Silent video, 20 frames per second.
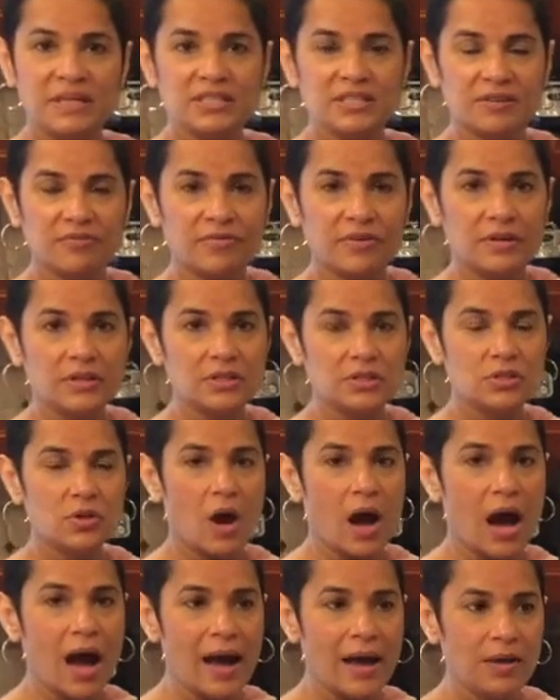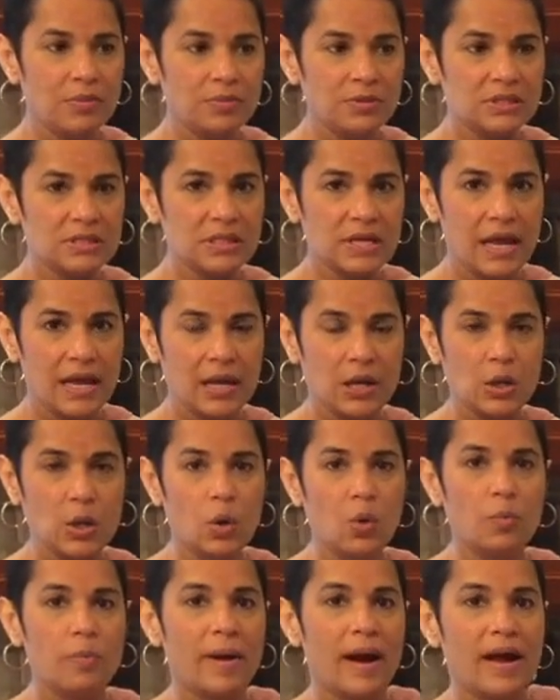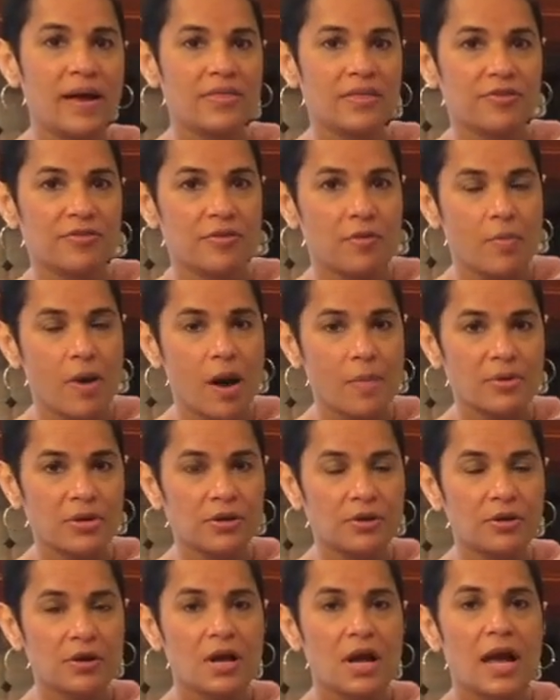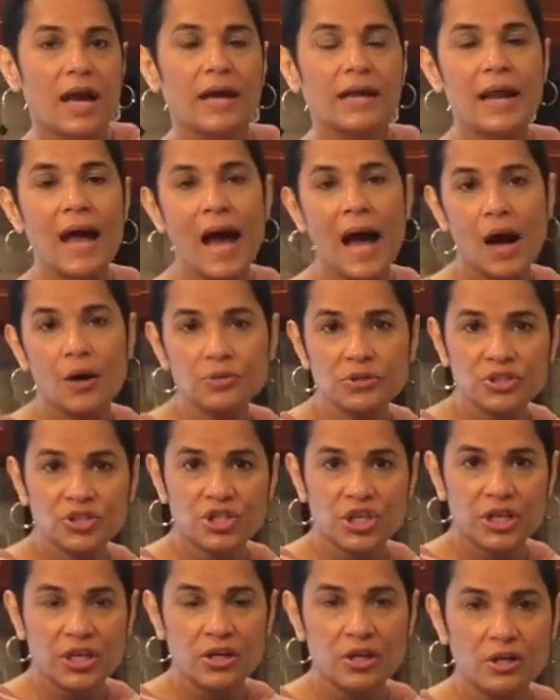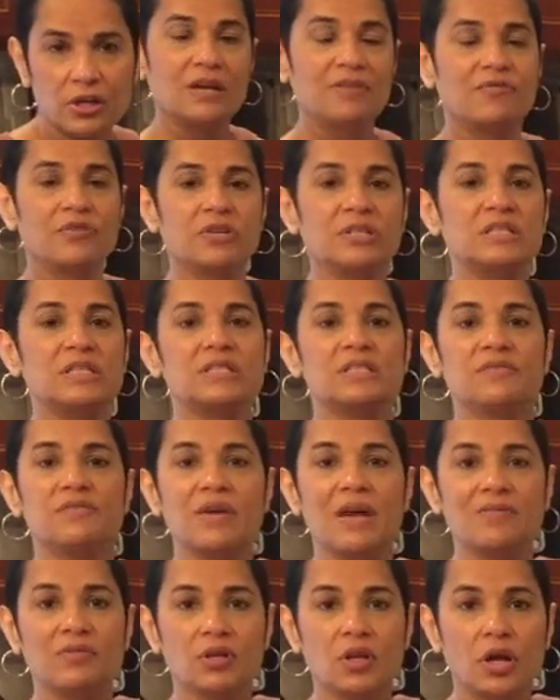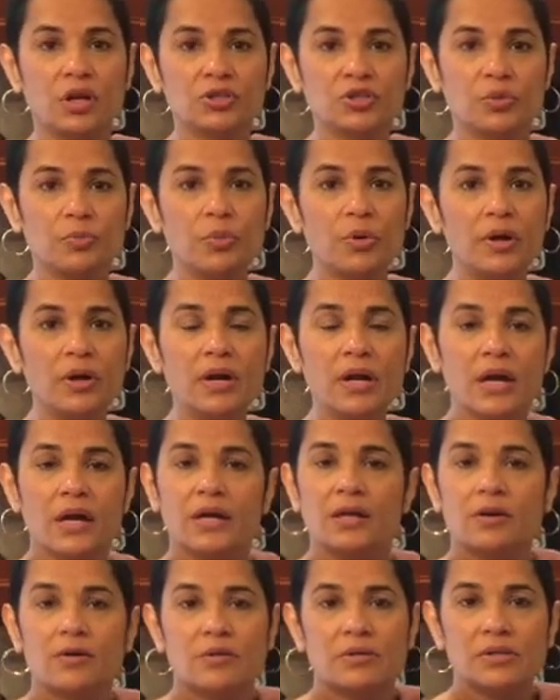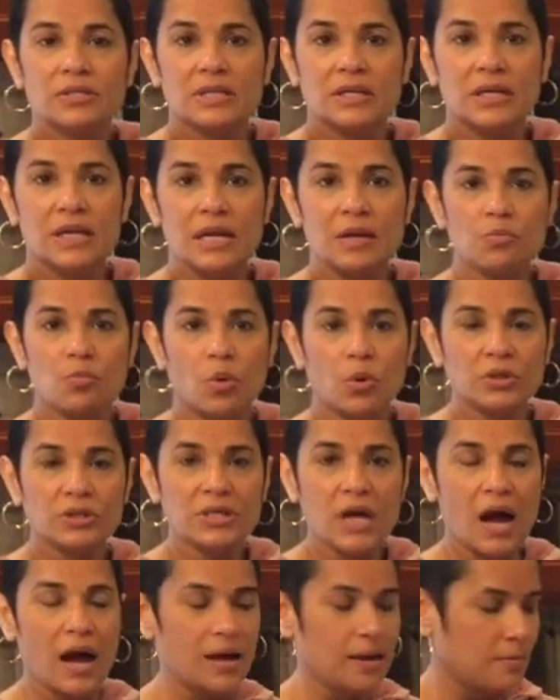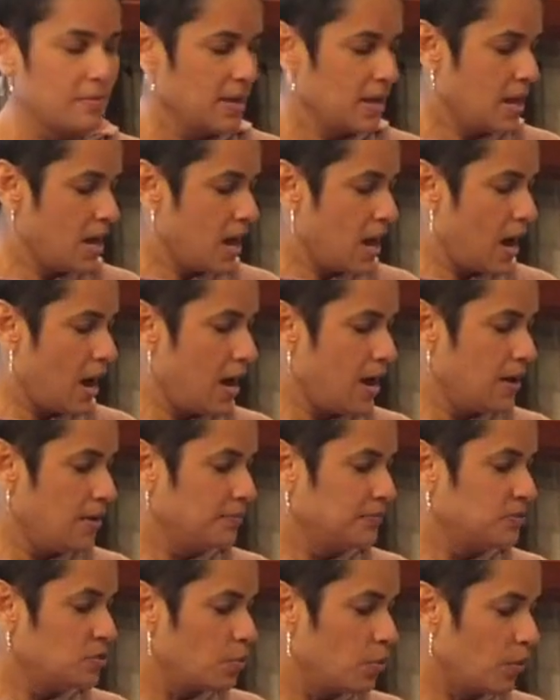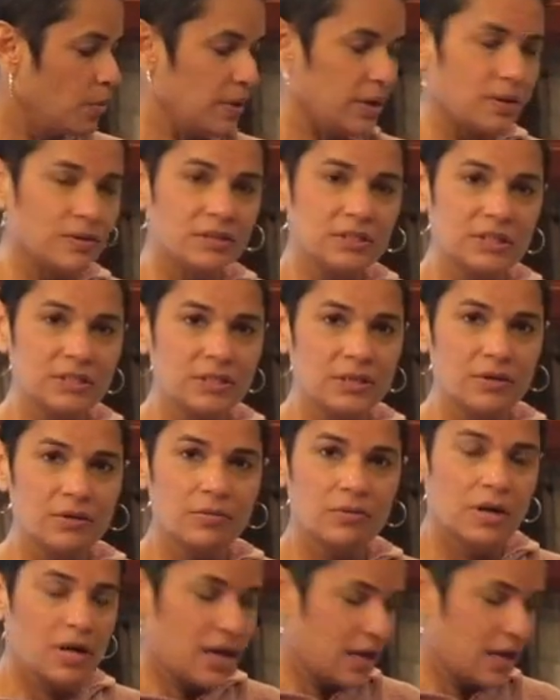be different, so I would say go by the thermometer and how the chicken did. For instance, if you have a larger bird, you're going to need more time. So what we're going to do